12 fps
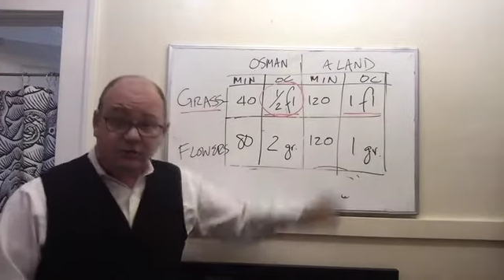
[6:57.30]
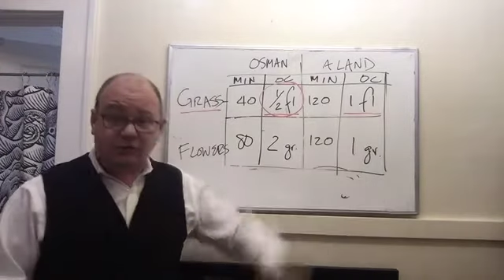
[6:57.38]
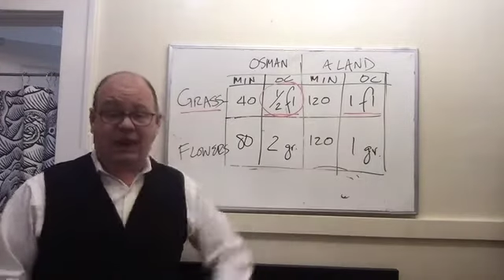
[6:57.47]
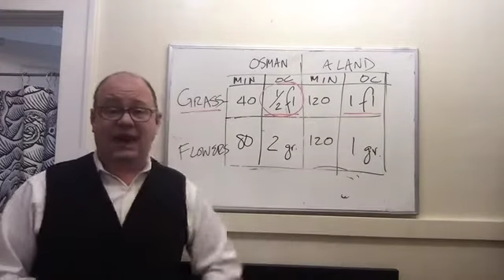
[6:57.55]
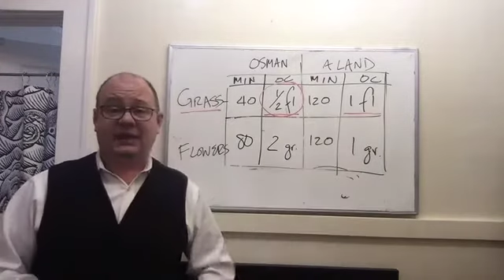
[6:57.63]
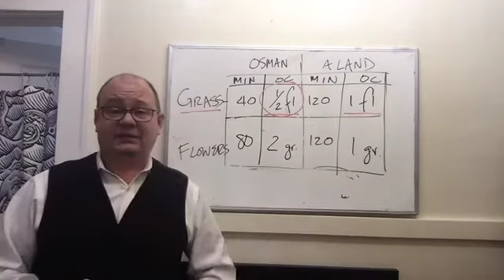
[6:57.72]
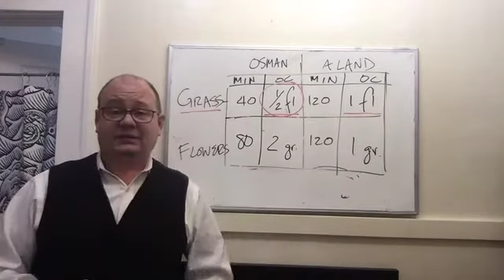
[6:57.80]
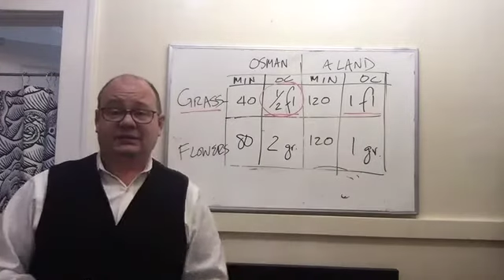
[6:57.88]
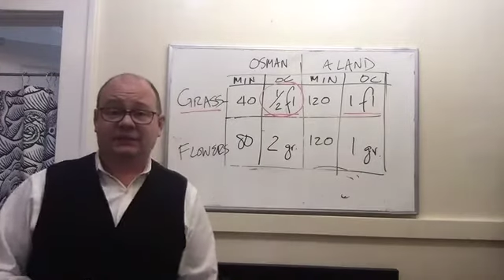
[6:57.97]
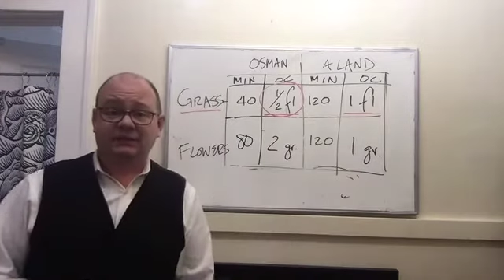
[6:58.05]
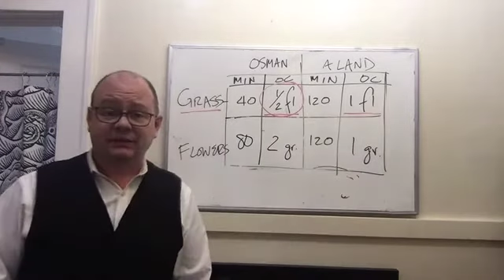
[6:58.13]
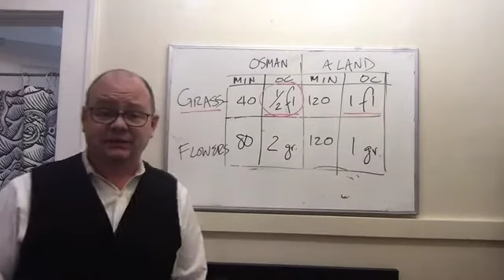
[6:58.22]
grass
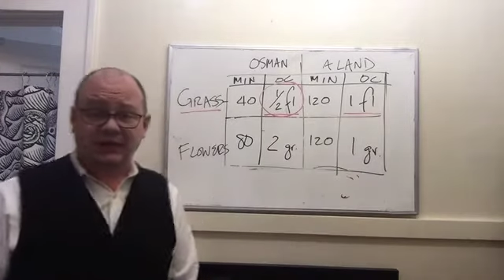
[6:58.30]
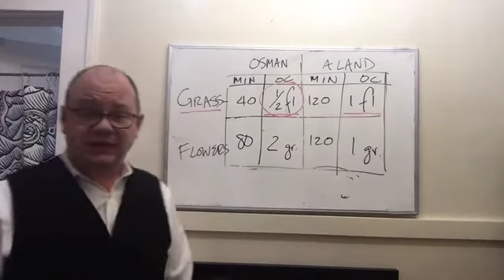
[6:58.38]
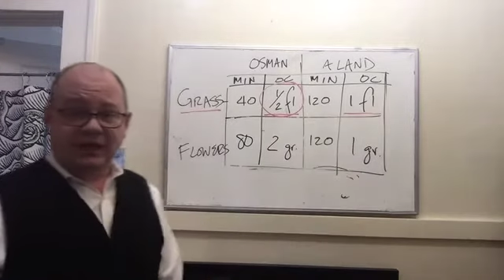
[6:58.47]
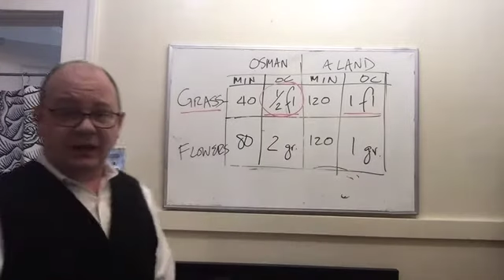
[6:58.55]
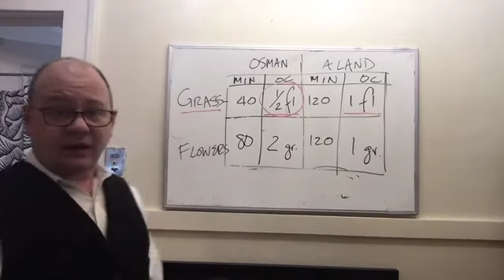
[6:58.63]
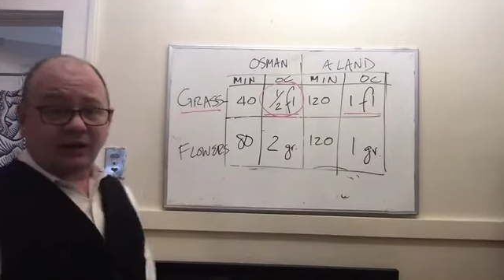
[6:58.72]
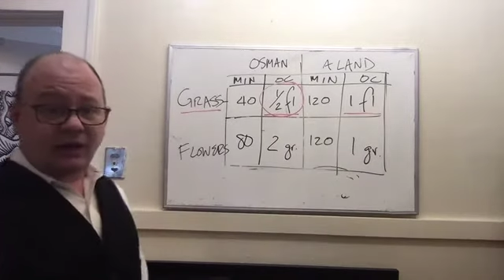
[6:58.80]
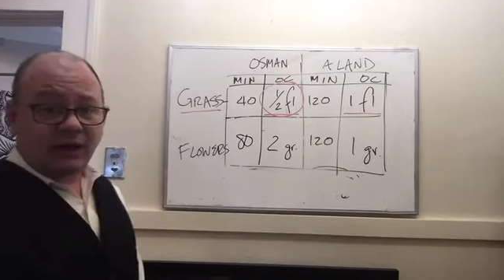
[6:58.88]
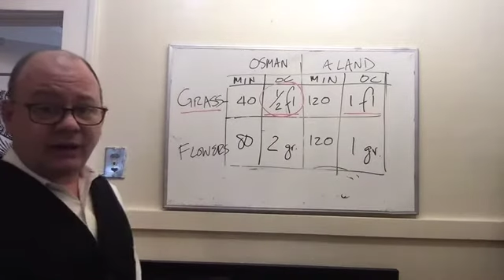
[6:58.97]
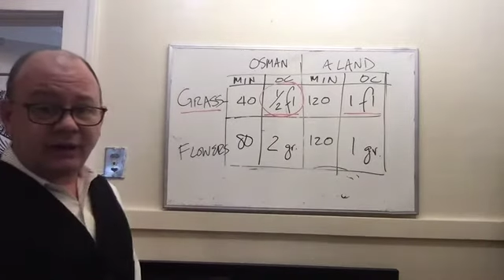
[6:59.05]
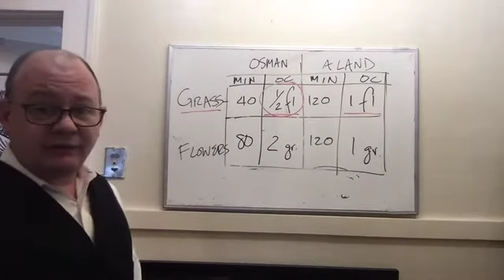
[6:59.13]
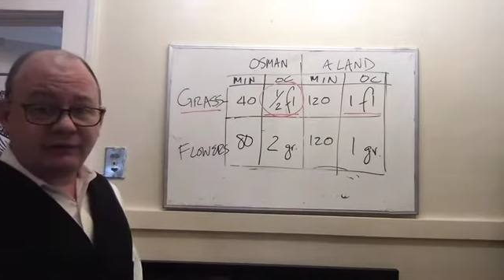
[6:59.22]
to take care
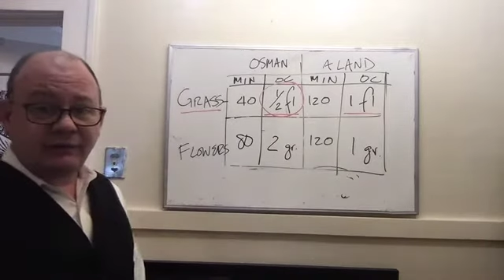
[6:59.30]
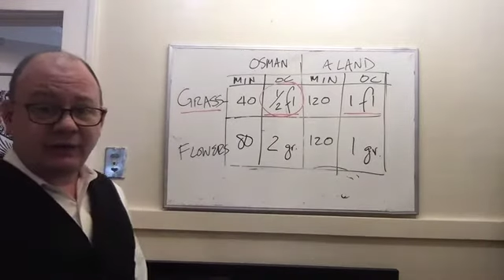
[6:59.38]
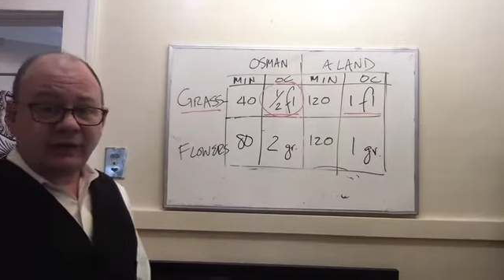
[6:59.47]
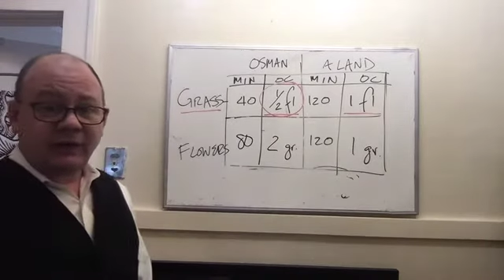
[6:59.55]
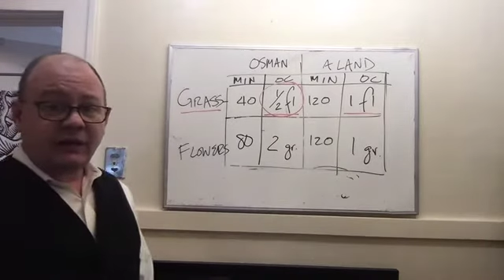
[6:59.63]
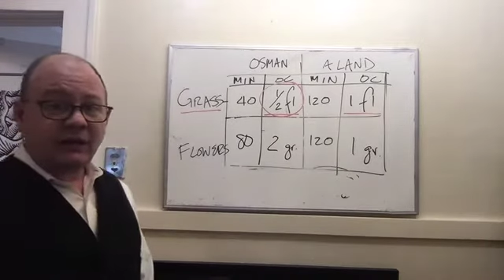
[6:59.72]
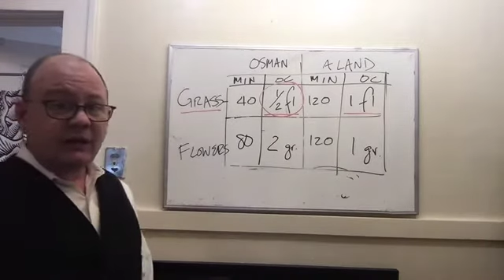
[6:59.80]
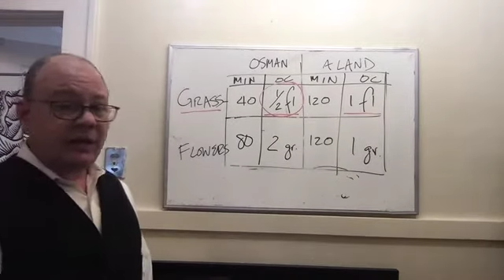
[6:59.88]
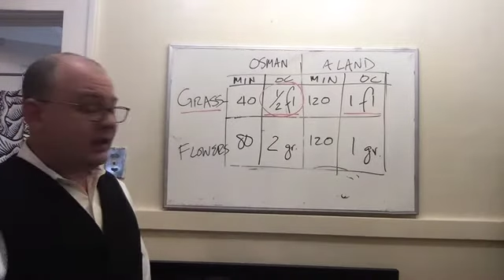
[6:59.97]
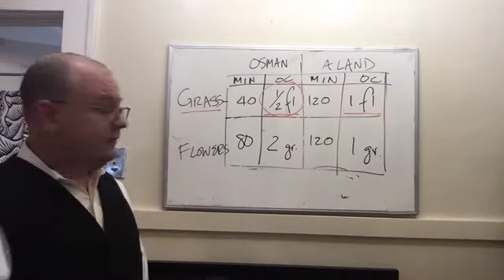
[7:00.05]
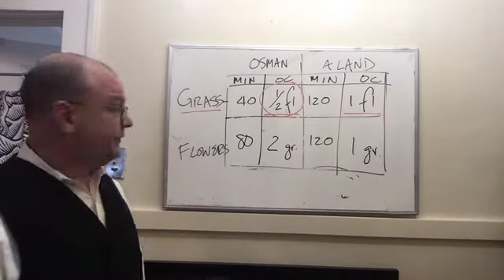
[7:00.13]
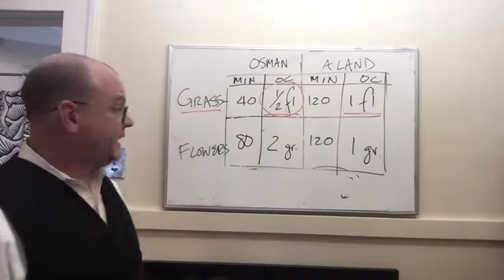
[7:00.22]
of
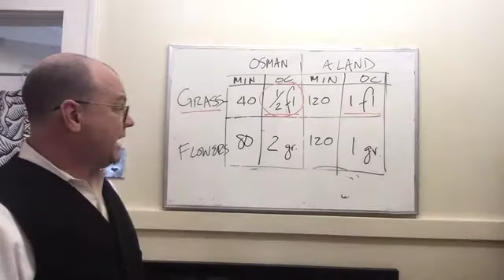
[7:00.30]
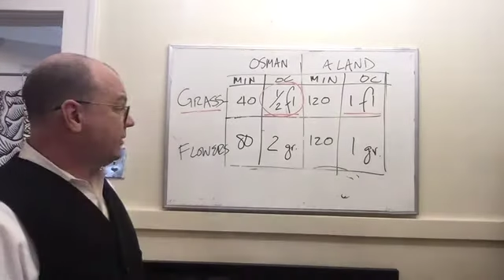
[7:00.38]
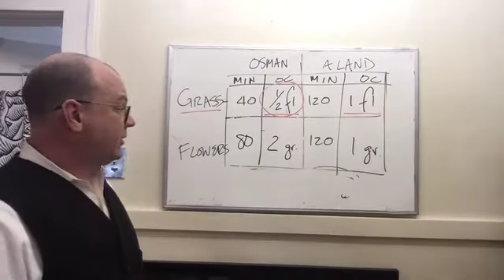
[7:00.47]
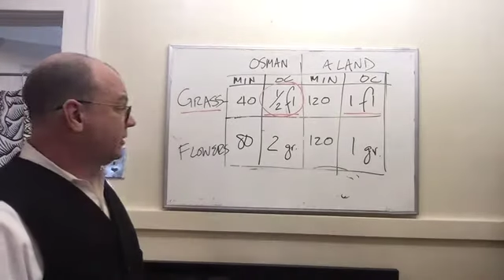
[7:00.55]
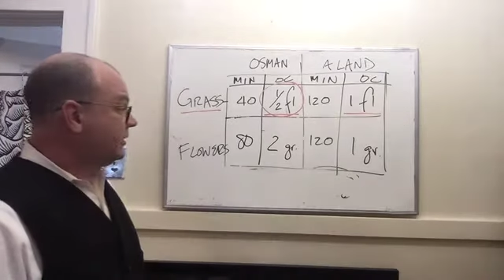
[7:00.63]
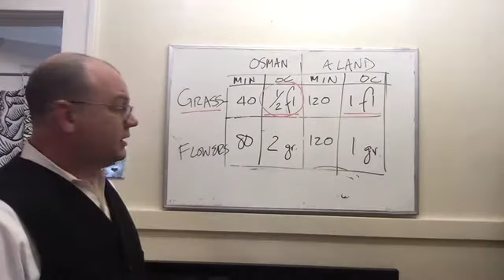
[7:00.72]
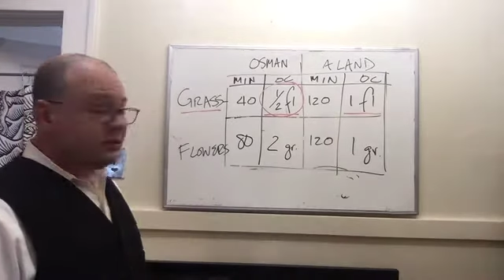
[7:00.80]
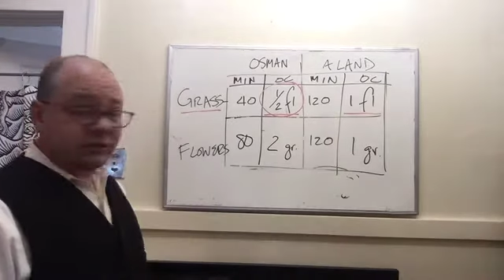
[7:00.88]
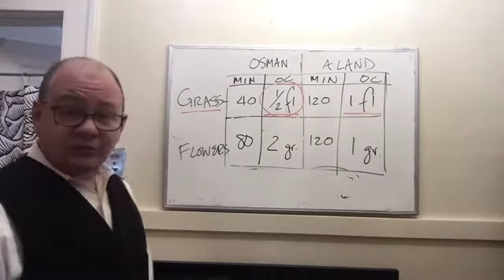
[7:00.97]
a flower. So